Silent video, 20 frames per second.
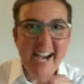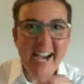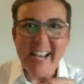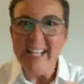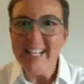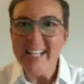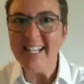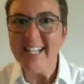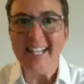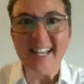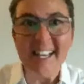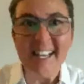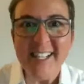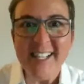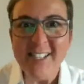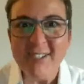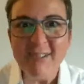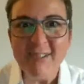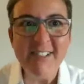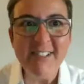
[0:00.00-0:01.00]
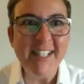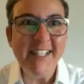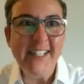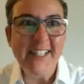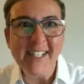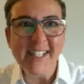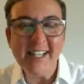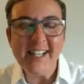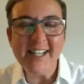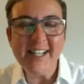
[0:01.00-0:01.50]
I, I like to
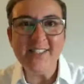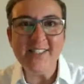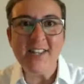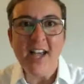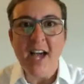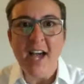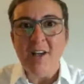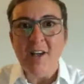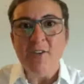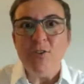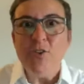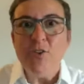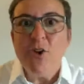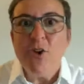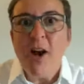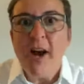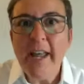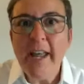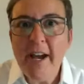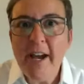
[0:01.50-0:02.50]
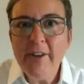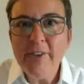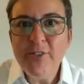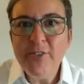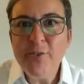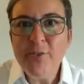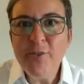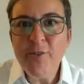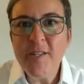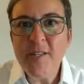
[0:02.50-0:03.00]
read and I like to try out
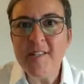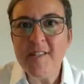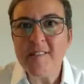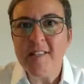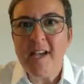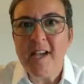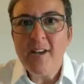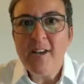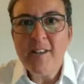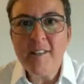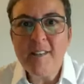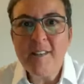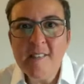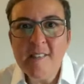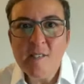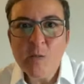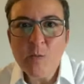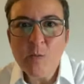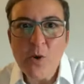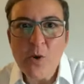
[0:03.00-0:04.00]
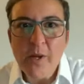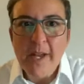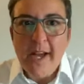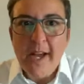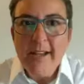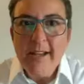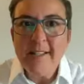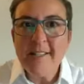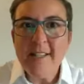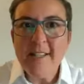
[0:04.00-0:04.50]
new things. How does this work?
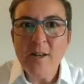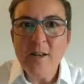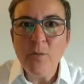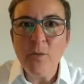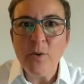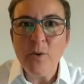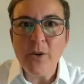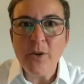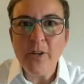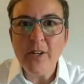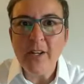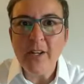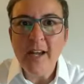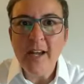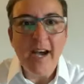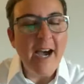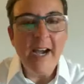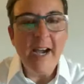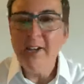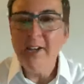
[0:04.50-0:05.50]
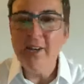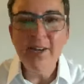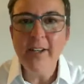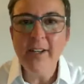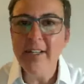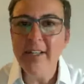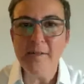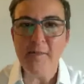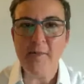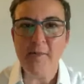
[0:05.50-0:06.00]
How does that work? I
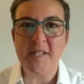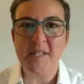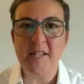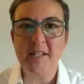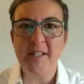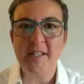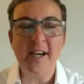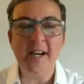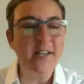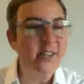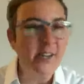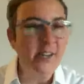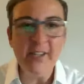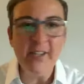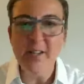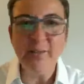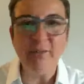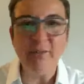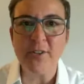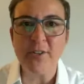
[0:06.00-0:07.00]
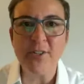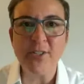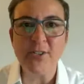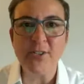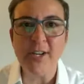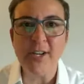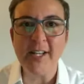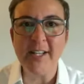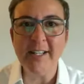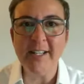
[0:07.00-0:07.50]
don't get upset. I don't get
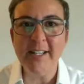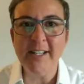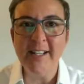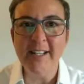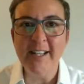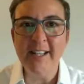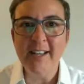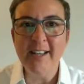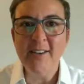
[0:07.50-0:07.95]
frustrated.